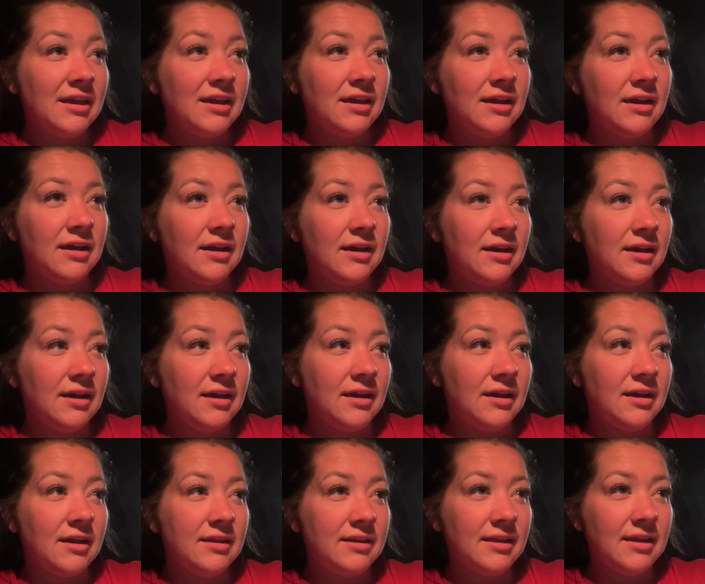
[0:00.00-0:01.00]

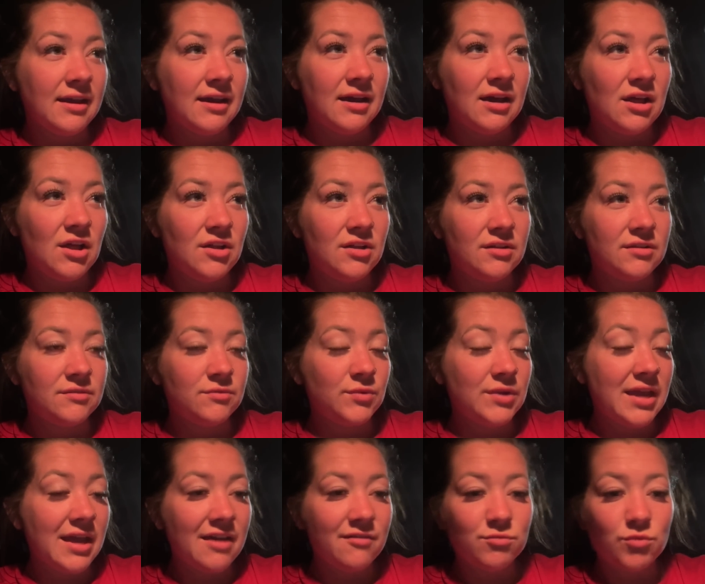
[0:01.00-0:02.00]
Yeah,
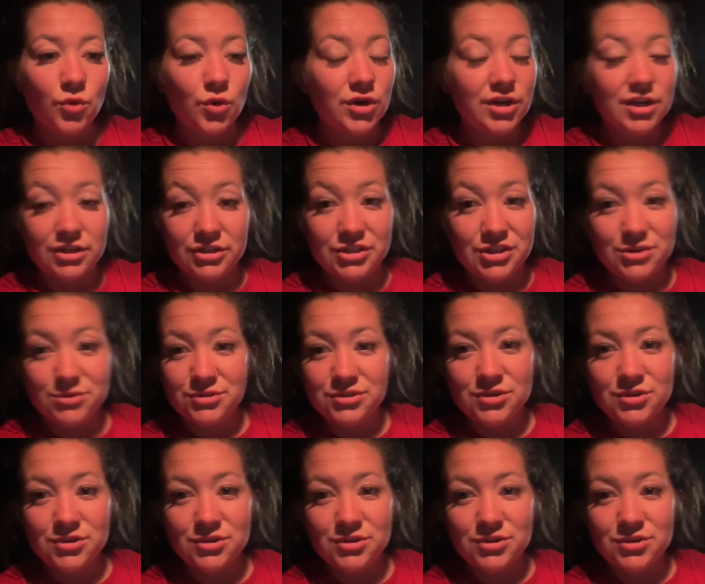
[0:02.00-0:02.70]
we have more to do,